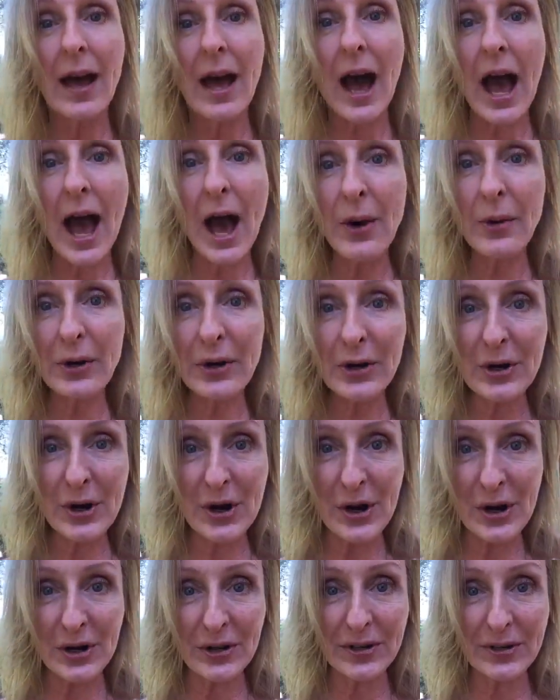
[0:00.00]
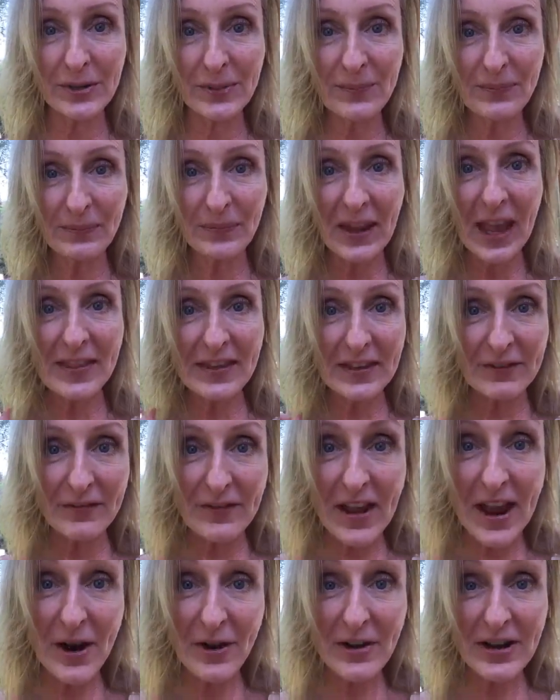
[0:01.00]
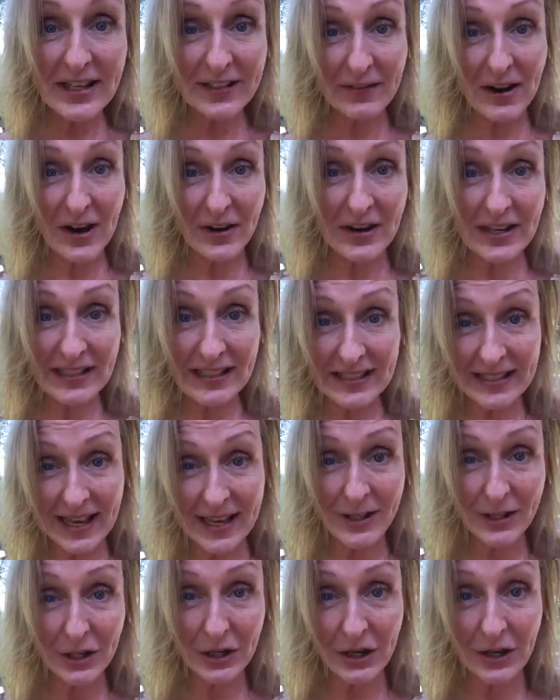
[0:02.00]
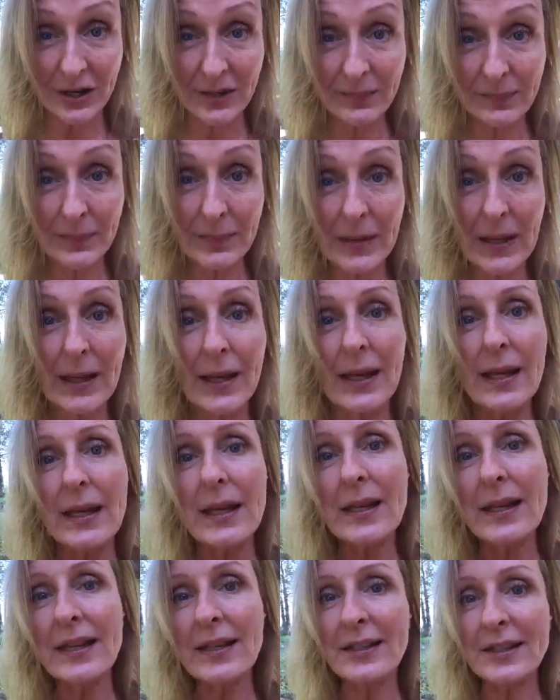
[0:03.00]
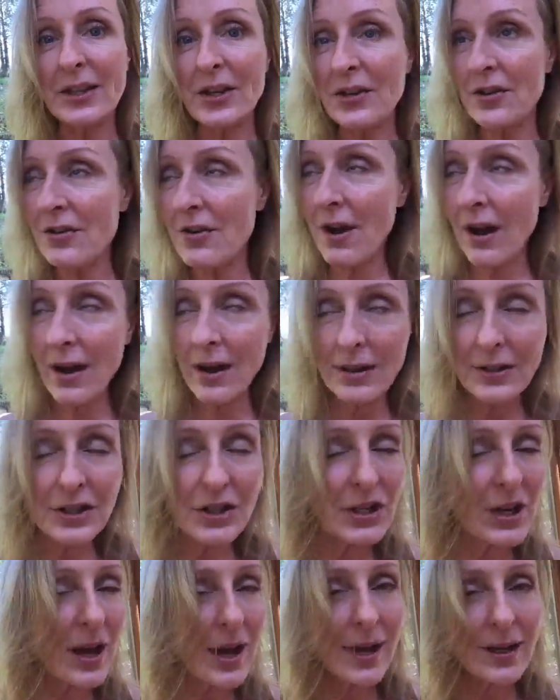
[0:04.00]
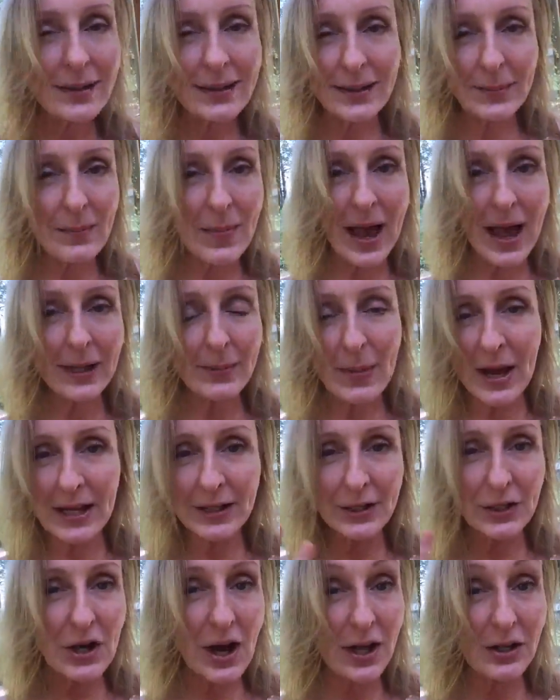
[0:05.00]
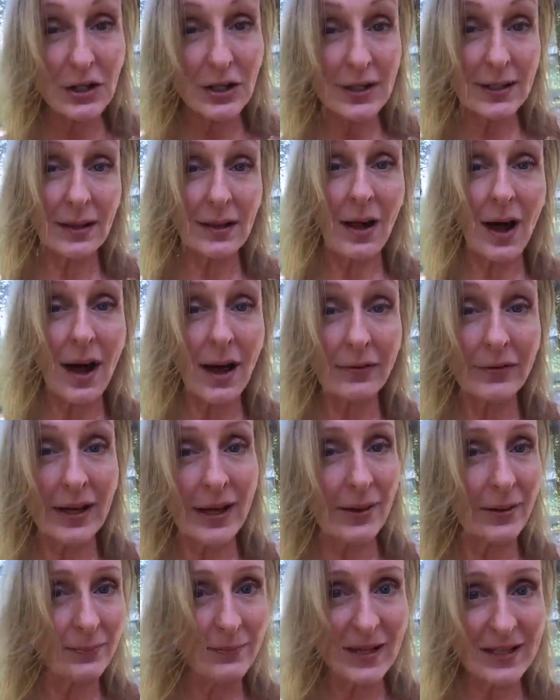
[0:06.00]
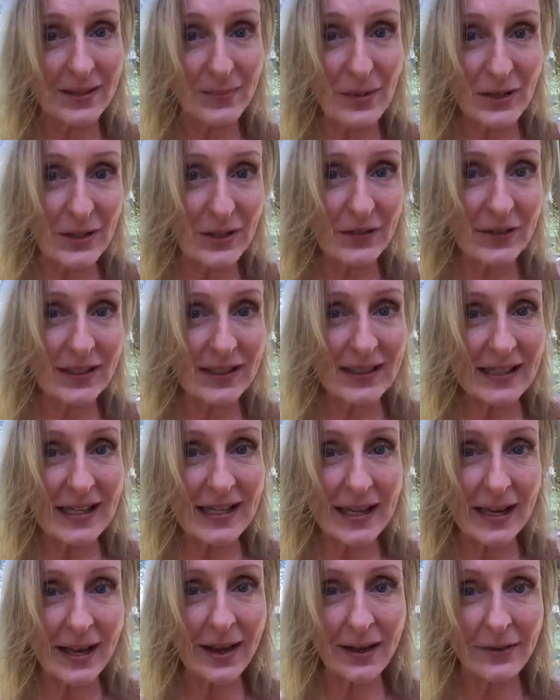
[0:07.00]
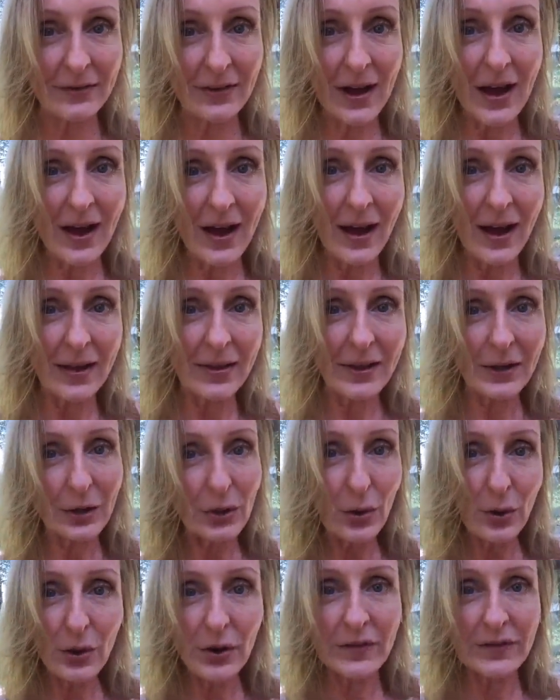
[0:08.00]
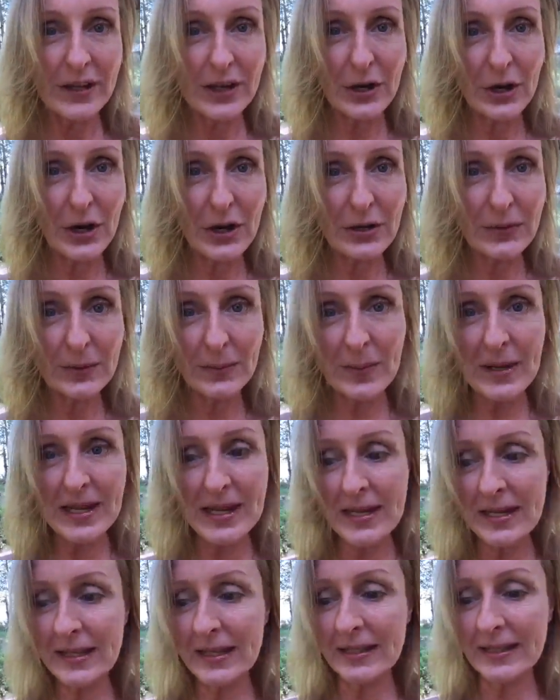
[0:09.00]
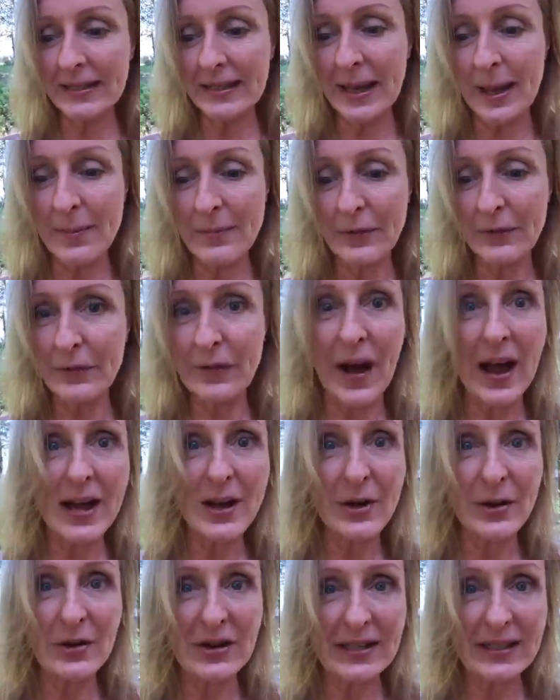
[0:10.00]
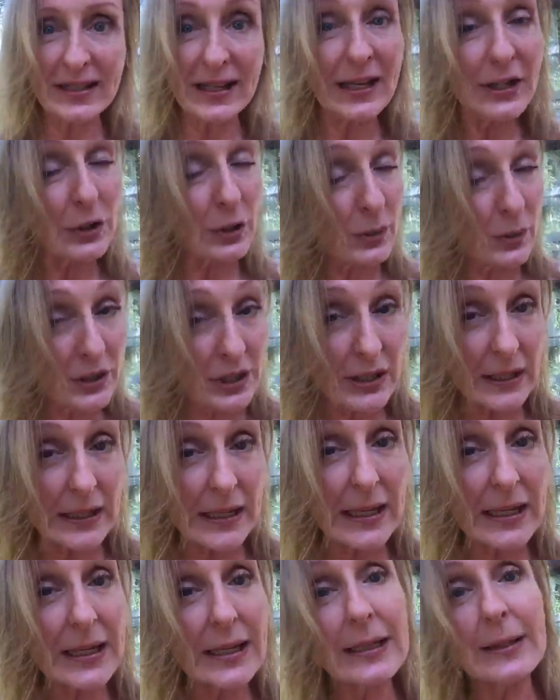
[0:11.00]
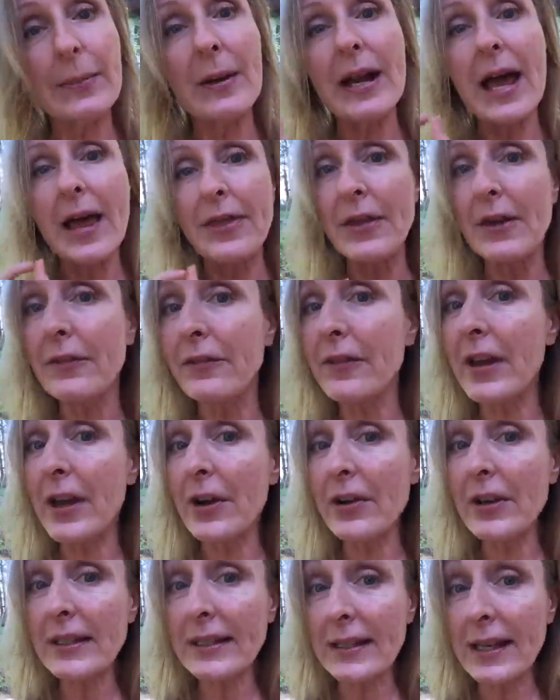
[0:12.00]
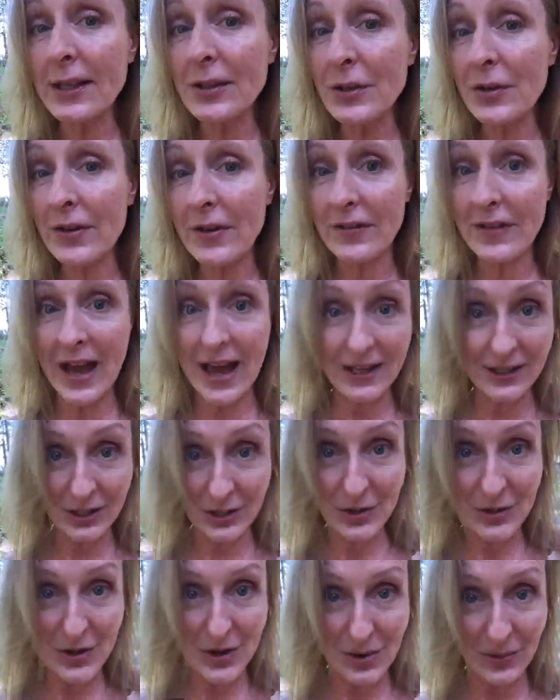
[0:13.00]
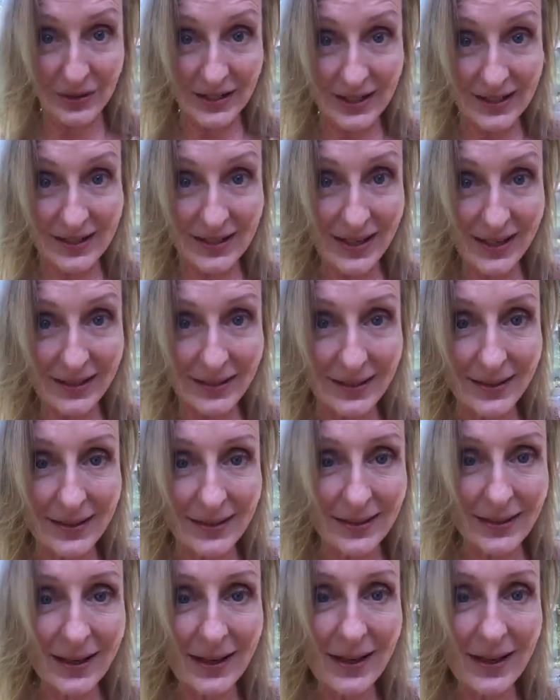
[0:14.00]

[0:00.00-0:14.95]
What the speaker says: Our Earth, at the very, very center, is not just magma, it's not just lava. Most of us think of the core of the Earth being this fiery center, which it is, but at the very center of that, do you know what exists?